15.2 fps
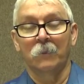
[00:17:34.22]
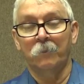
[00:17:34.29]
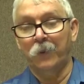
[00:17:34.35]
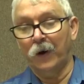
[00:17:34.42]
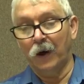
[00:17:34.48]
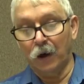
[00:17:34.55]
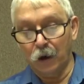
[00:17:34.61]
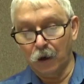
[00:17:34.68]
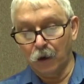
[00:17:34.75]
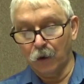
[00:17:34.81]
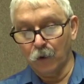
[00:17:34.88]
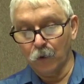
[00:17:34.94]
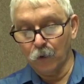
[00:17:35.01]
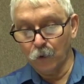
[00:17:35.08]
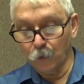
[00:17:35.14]

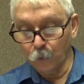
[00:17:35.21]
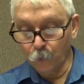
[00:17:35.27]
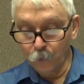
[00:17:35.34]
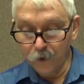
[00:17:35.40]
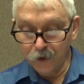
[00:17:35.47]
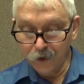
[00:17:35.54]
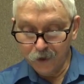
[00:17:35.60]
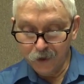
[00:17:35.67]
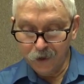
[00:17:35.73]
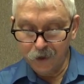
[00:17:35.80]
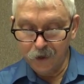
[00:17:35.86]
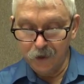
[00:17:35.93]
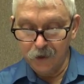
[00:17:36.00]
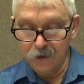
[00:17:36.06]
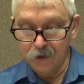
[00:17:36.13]
Paul went
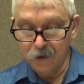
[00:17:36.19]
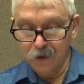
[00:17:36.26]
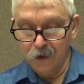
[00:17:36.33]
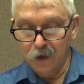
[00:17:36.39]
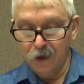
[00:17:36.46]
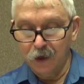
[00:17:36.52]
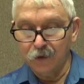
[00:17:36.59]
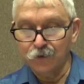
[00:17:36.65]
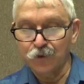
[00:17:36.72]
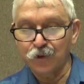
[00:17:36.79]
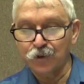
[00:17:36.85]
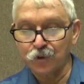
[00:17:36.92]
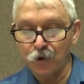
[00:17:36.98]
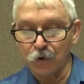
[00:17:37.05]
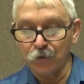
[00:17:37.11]
ahead and
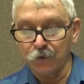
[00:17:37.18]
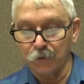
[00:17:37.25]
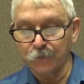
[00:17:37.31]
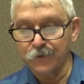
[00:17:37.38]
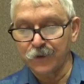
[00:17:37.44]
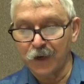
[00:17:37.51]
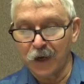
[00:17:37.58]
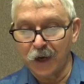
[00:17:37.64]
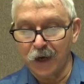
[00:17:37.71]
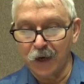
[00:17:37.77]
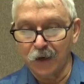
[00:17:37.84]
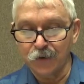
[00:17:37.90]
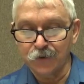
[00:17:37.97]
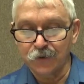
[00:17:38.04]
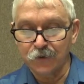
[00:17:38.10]

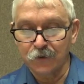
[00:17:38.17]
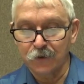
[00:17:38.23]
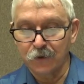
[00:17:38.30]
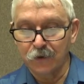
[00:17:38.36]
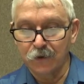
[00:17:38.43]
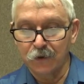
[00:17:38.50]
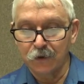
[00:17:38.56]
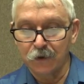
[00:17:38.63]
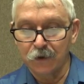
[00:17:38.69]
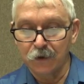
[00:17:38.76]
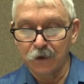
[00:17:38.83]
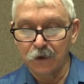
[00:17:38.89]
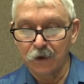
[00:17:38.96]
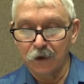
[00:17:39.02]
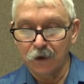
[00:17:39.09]
circumcised
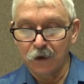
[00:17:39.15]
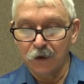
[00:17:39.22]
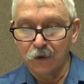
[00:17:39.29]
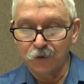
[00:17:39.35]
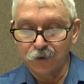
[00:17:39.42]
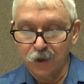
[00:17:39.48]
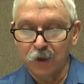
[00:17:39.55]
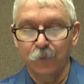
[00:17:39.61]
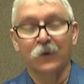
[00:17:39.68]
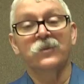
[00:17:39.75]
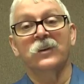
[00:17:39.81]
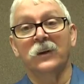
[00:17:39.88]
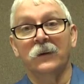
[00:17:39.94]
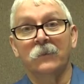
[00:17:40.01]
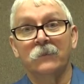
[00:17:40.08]

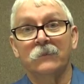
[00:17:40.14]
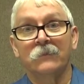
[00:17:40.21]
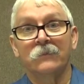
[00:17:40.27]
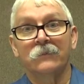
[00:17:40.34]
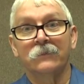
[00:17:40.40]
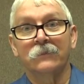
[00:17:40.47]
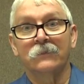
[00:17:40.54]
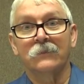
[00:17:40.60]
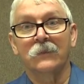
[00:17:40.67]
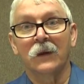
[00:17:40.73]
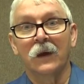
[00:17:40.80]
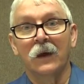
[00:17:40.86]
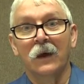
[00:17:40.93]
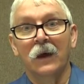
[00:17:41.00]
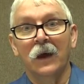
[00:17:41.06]
Timothy.
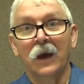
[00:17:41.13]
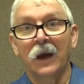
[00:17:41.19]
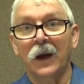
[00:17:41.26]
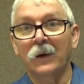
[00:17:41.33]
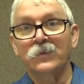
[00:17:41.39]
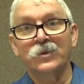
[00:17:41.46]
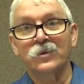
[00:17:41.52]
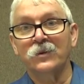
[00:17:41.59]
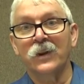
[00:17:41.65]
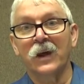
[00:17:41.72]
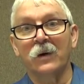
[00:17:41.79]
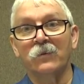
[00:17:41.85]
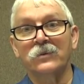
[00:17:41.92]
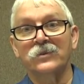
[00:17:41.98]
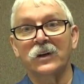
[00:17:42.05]
And I'm sure
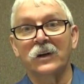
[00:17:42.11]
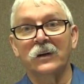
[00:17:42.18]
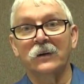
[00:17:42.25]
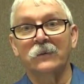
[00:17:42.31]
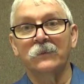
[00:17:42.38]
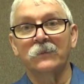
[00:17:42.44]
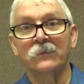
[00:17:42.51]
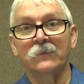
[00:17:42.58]
that was a